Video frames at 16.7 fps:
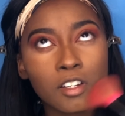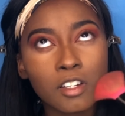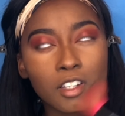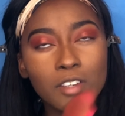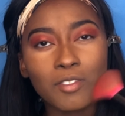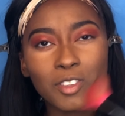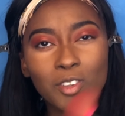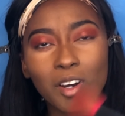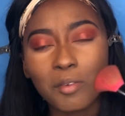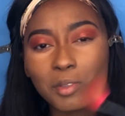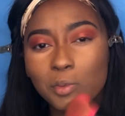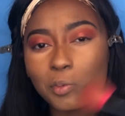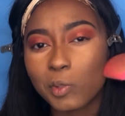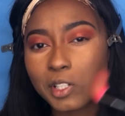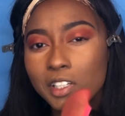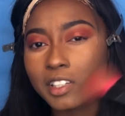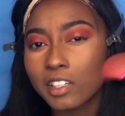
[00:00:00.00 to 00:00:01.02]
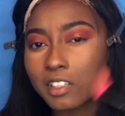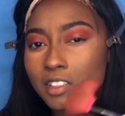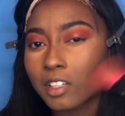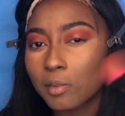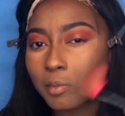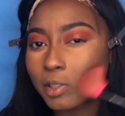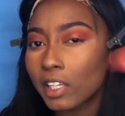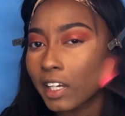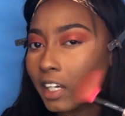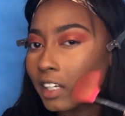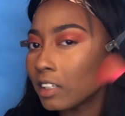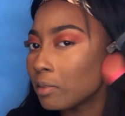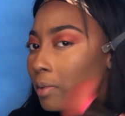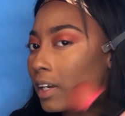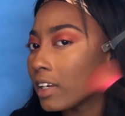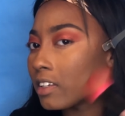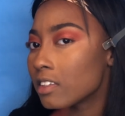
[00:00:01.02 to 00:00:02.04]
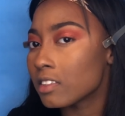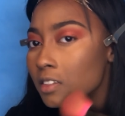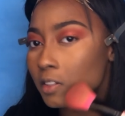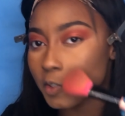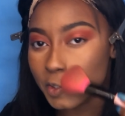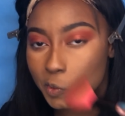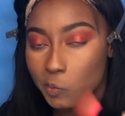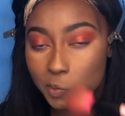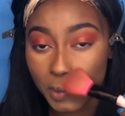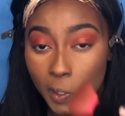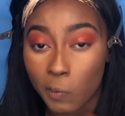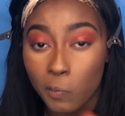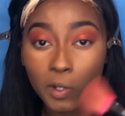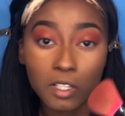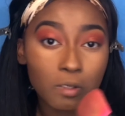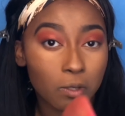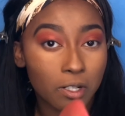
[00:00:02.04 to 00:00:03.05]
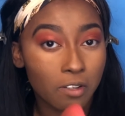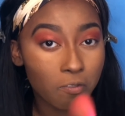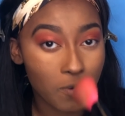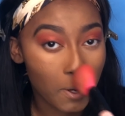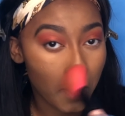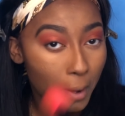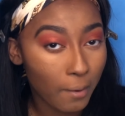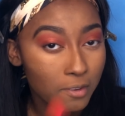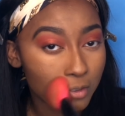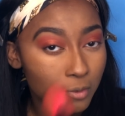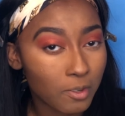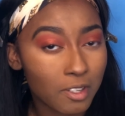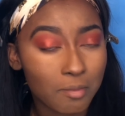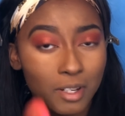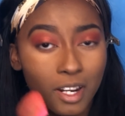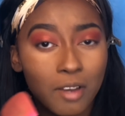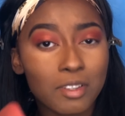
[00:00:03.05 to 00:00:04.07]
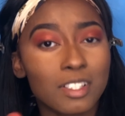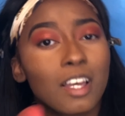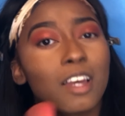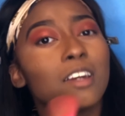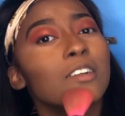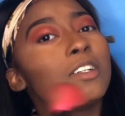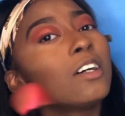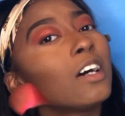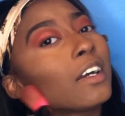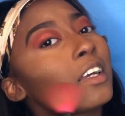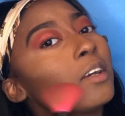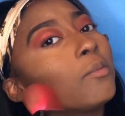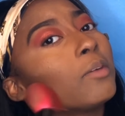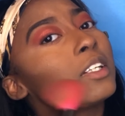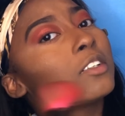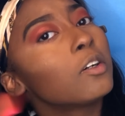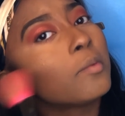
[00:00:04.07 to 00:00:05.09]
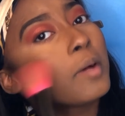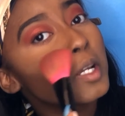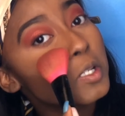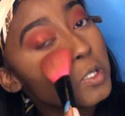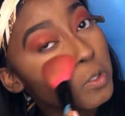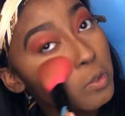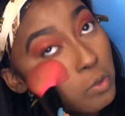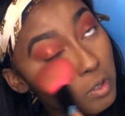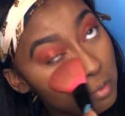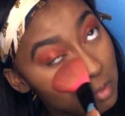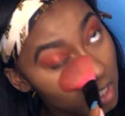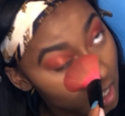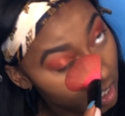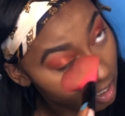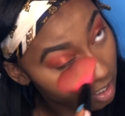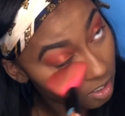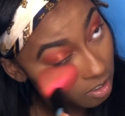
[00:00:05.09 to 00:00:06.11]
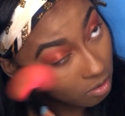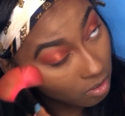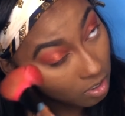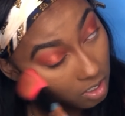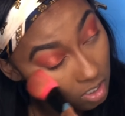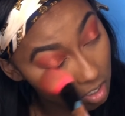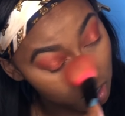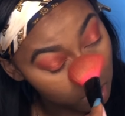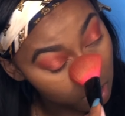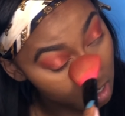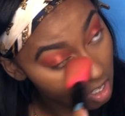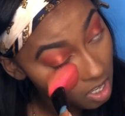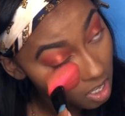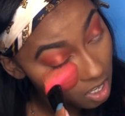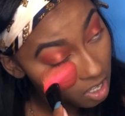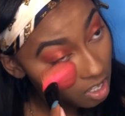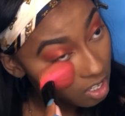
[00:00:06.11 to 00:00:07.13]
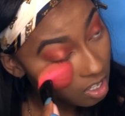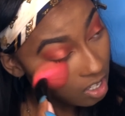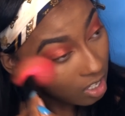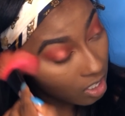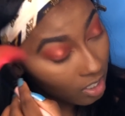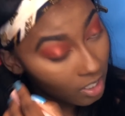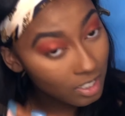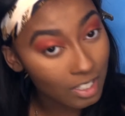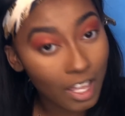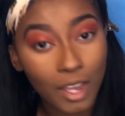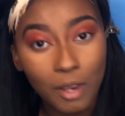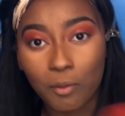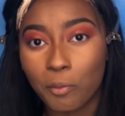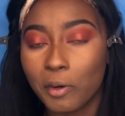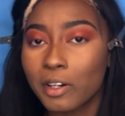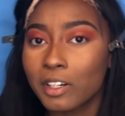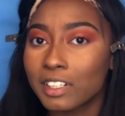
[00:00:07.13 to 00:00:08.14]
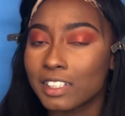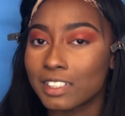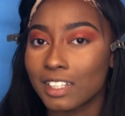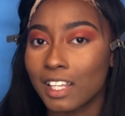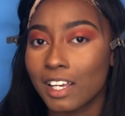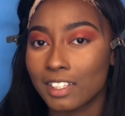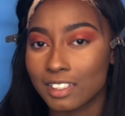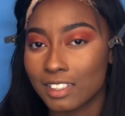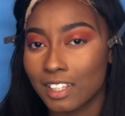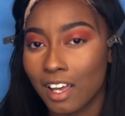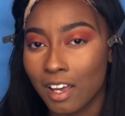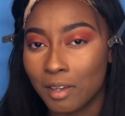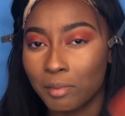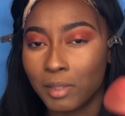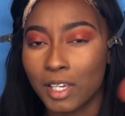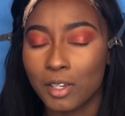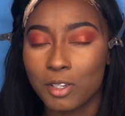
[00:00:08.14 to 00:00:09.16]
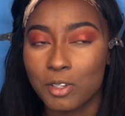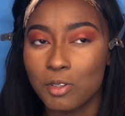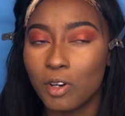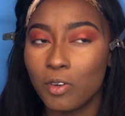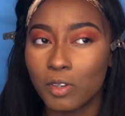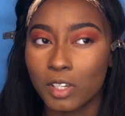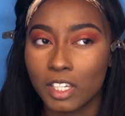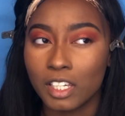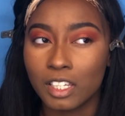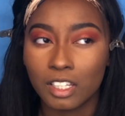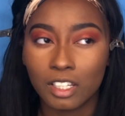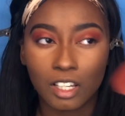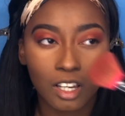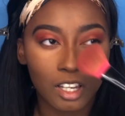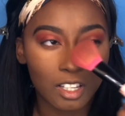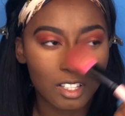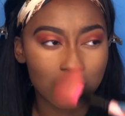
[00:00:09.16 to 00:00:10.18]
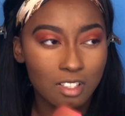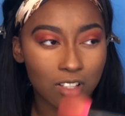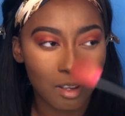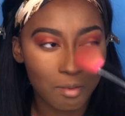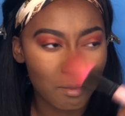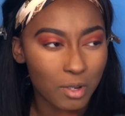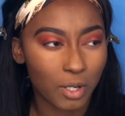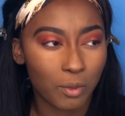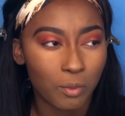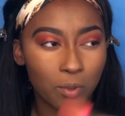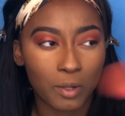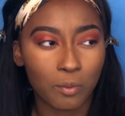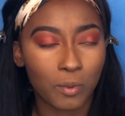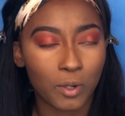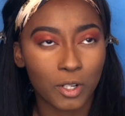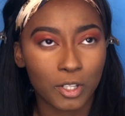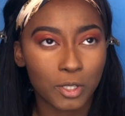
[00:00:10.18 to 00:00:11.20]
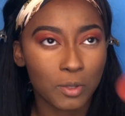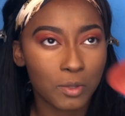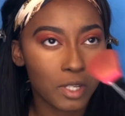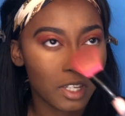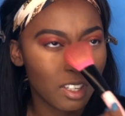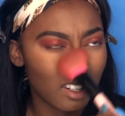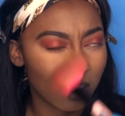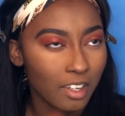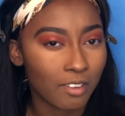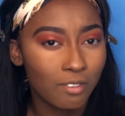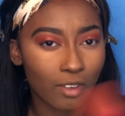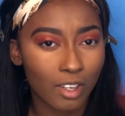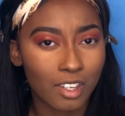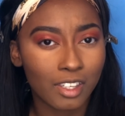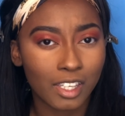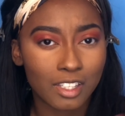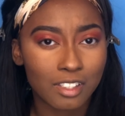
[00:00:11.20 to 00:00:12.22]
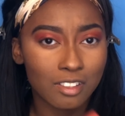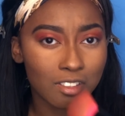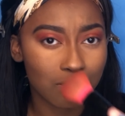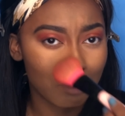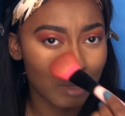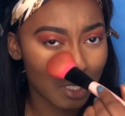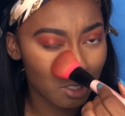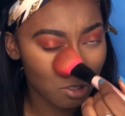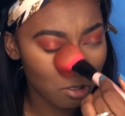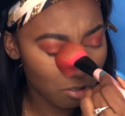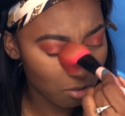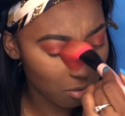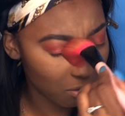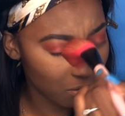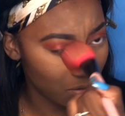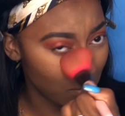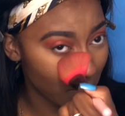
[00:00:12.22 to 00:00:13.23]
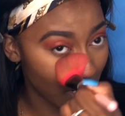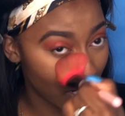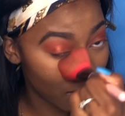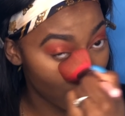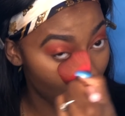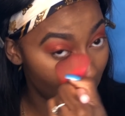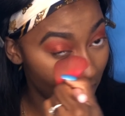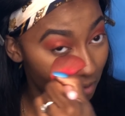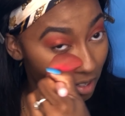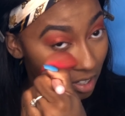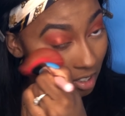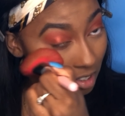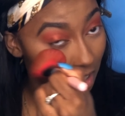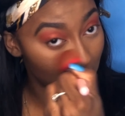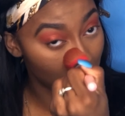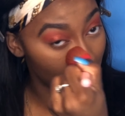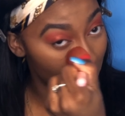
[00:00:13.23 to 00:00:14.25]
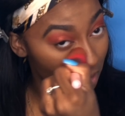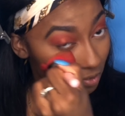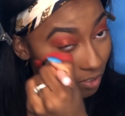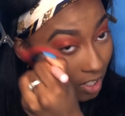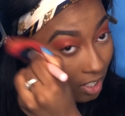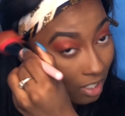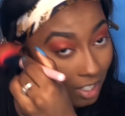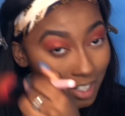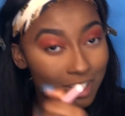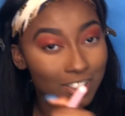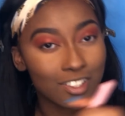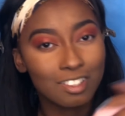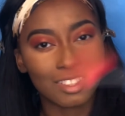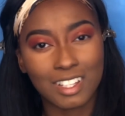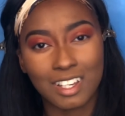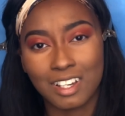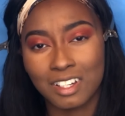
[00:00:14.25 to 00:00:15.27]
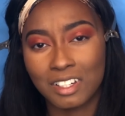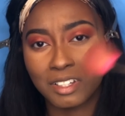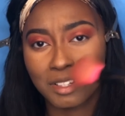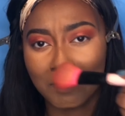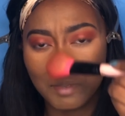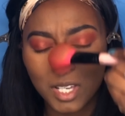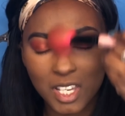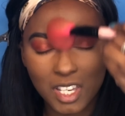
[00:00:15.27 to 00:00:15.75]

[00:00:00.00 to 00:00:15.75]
Even though I was working summer, like I did my internship, so I was working 40 hours a week, but I was like, oh, I can't wait to go back to school. I'm tired of doing this. And it's like work does not stop. Like you don't get a summer with work. You get a vacation, but you might not even get that much vacation time